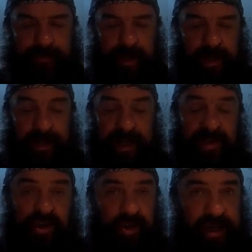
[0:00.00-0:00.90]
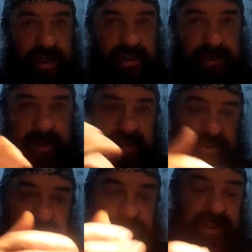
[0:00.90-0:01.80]
And again, you could actually blend the
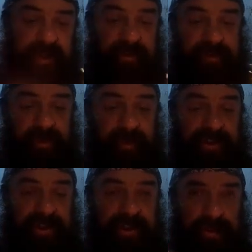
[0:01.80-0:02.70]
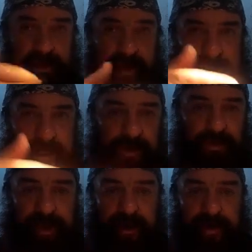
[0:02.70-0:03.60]
two together if you wanted. You could blend the angel
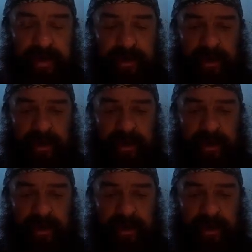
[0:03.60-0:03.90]
hair in.